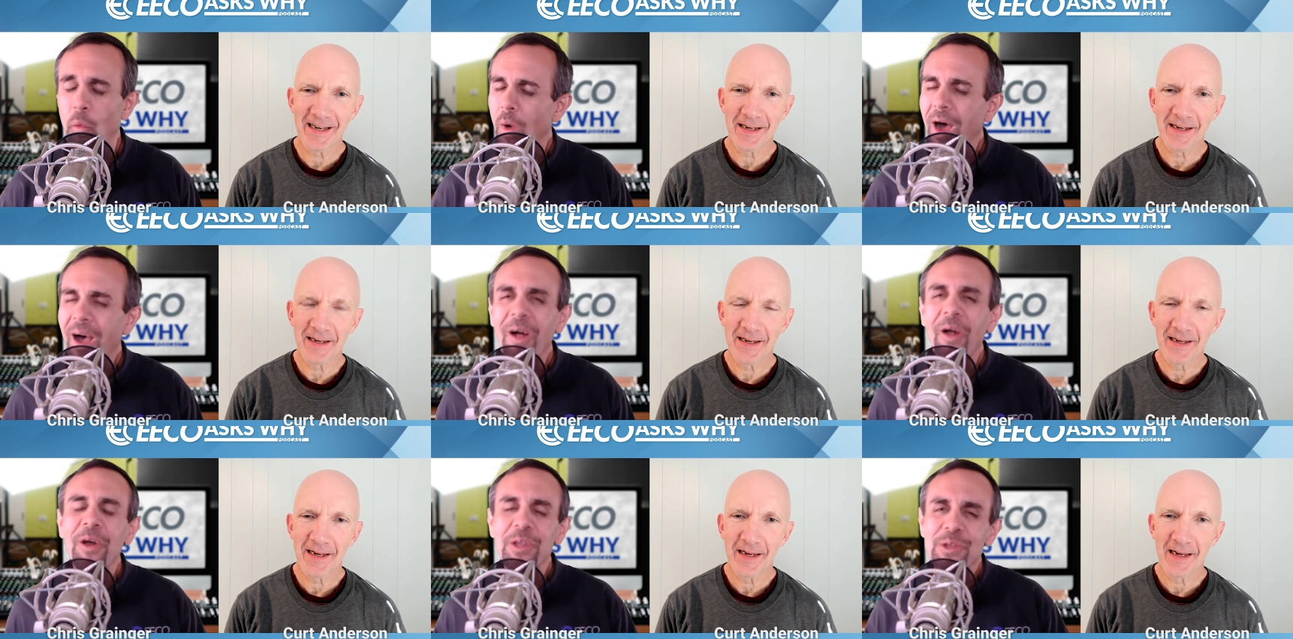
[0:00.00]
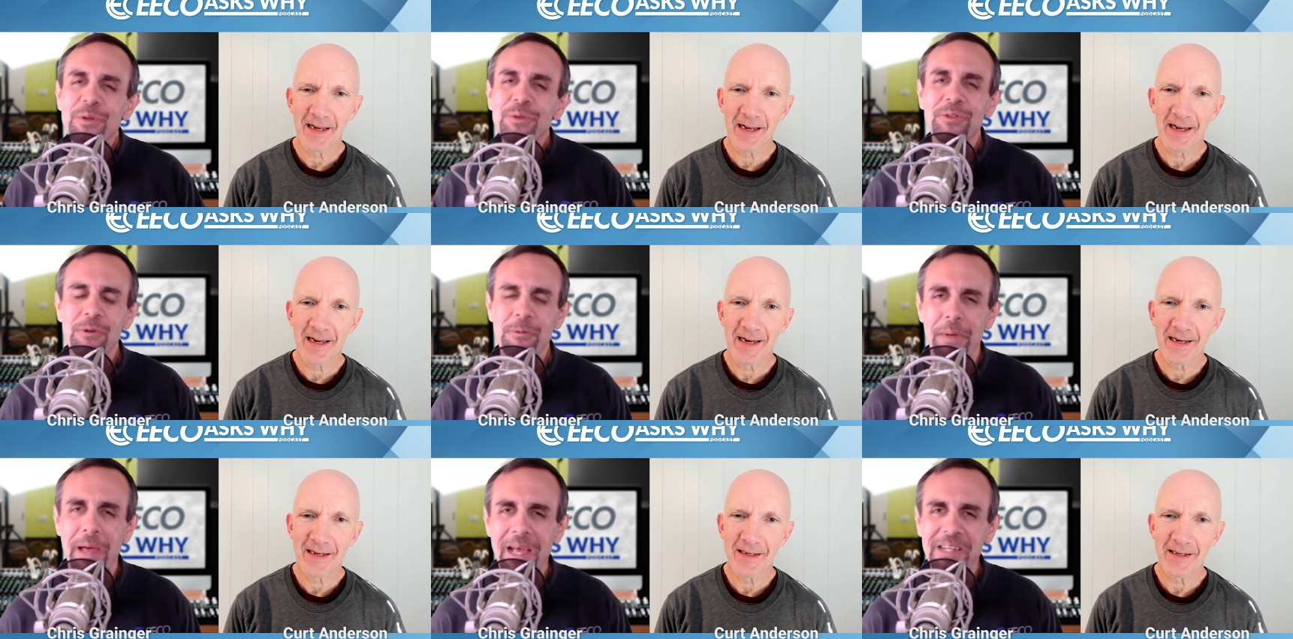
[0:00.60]
Speaker 1: why are you so
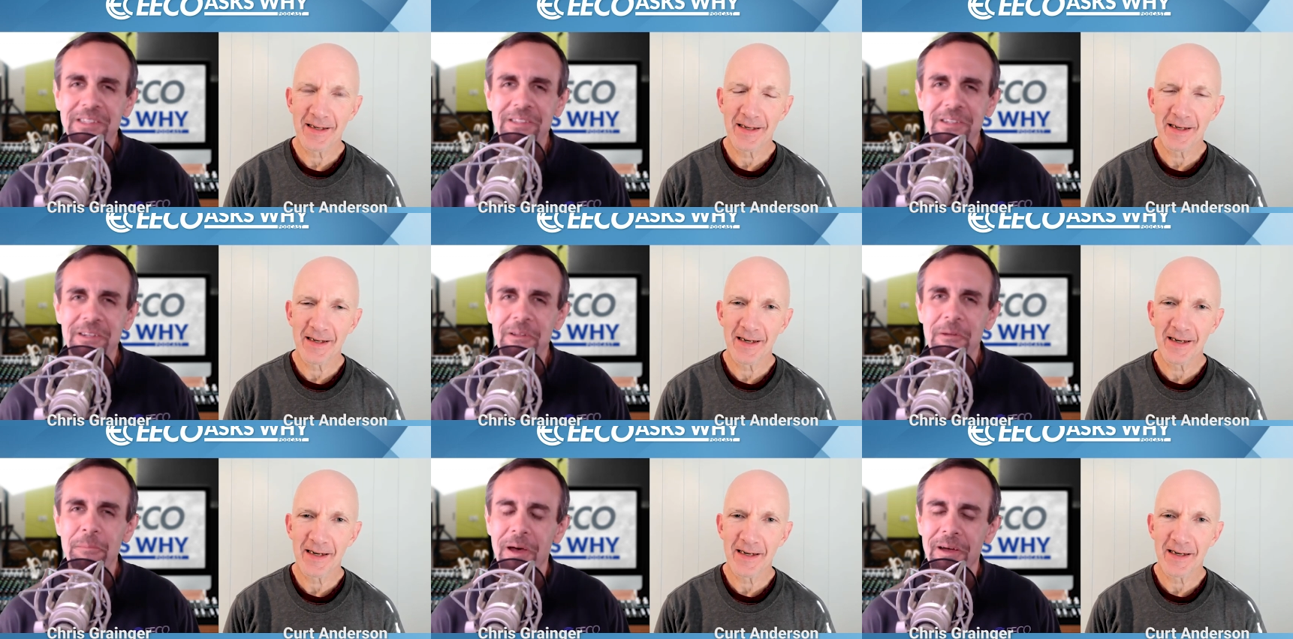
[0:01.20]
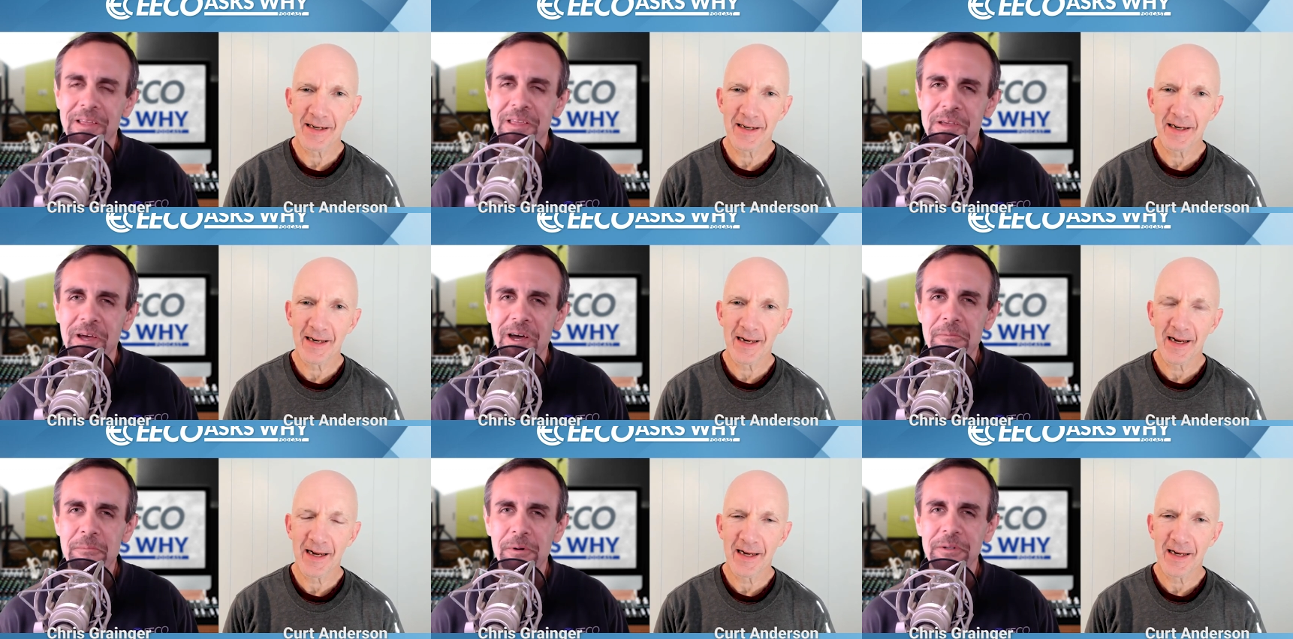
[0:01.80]
passionate about
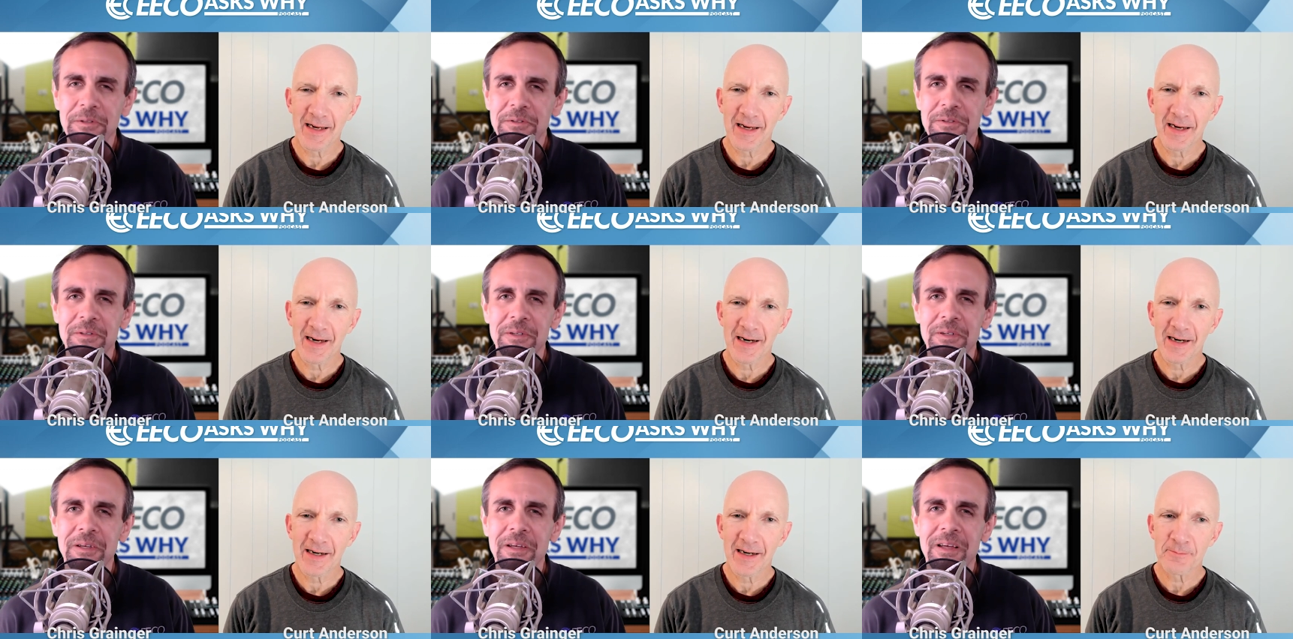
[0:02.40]
e-commerce?